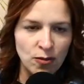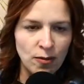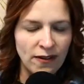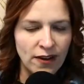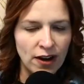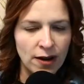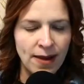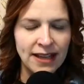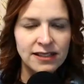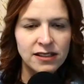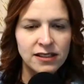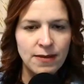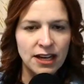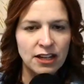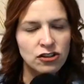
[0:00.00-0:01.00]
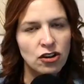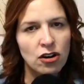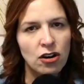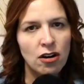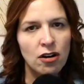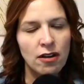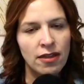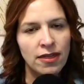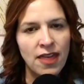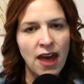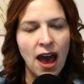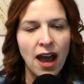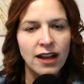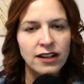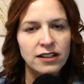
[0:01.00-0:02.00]
do my very best to make sure
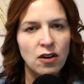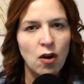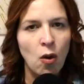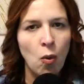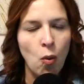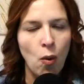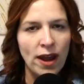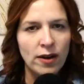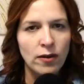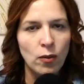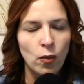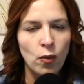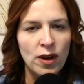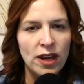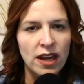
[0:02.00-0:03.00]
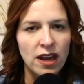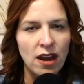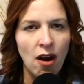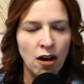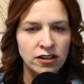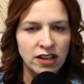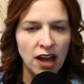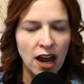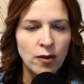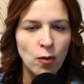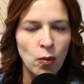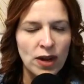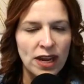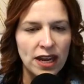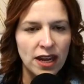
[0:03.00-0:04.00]
that when we are
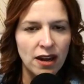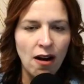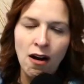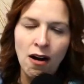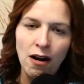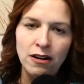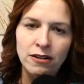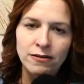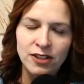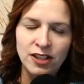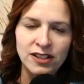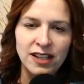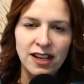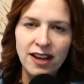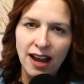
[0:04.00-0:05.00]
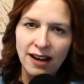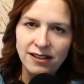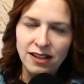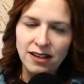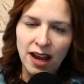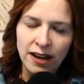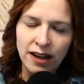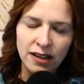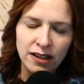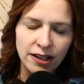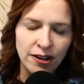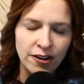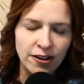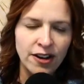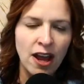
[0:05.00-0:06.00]
done, we are disconnected and
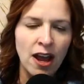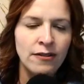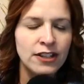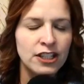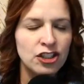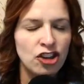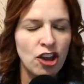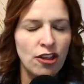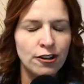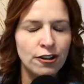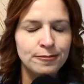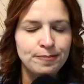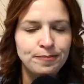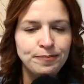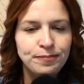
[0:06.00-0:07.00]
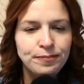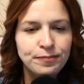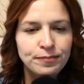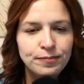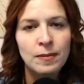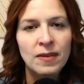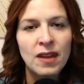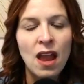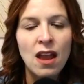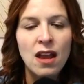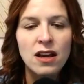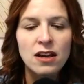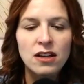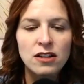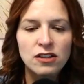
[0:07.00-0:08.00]
cleared of each other.
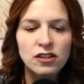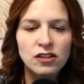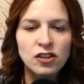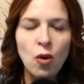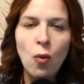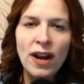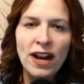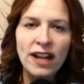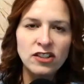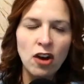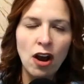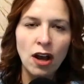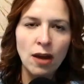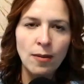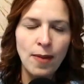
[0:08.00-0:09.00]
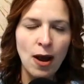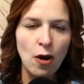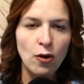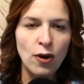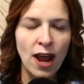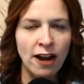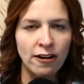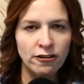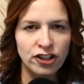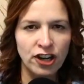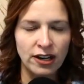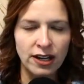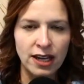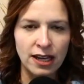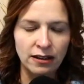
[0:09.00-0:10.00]
So when I talk about
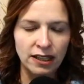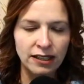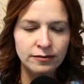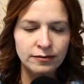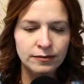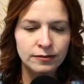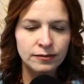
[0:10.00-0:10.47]
energetic healing,